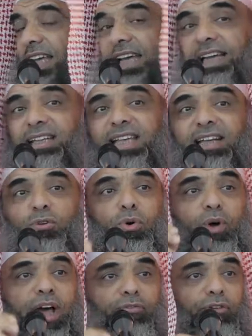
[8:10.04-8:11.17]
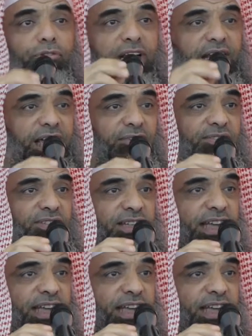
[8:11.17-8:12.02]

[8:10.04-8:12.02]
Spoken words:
he said, whoever relieves